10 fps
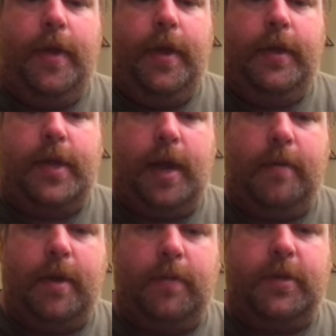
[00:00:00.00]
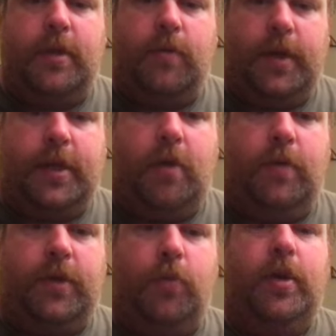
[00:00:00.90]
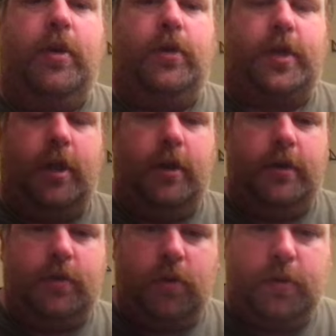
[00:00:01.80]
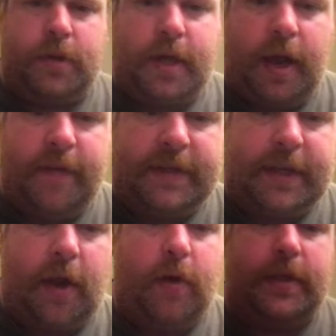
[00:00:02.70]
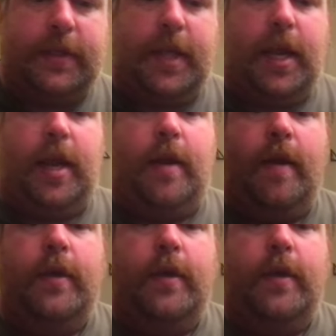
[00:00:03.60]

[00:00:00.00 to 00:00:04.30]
And Tom comes to the rescue with the windows closed, which was kind of a scary scene.